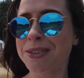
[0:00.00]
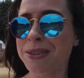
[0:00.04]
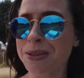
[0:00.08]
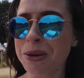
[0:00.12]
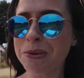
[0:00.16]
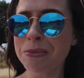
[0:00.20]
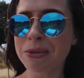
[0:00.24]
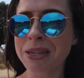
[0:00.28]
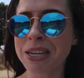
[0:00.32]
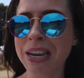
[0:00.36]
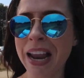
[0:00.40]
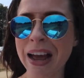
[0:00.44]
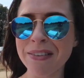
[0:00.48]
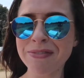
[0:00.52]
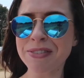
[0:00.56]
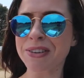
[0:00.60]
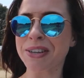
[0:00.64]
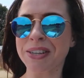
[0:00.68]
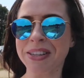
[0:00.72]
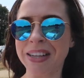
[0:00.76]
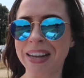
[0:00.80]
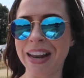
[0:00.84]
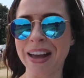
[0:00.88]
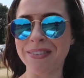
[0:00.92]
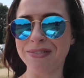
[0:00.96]
So much
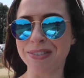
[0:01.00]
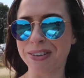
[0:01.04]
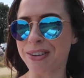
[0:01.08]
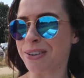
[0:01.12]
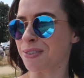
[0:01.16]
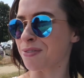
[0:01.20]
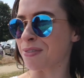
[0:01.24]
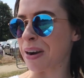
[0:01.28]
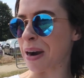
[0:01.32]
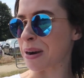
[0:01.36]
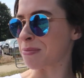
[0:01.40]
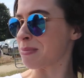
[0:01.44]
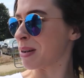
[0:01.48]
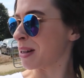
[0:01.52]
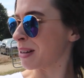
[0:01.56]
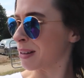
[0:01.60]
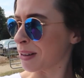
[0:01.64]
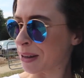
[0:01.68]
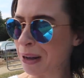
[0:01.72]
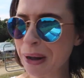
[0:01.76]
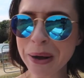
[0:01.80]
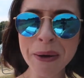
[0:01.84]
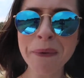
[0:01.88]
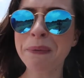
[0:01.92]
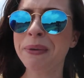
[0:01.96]
lavender at the Lavender Farm.
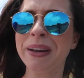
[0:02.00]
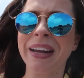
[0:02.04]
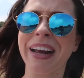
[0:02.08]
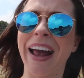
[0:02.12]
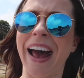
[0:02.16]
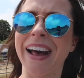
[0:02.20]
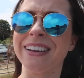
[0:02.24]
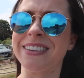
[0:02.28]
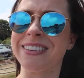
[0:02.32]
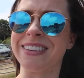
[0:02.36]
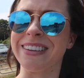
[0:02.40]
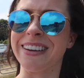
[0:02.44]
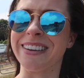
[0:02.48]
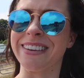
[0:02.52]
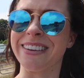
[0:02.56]
Who would have guessed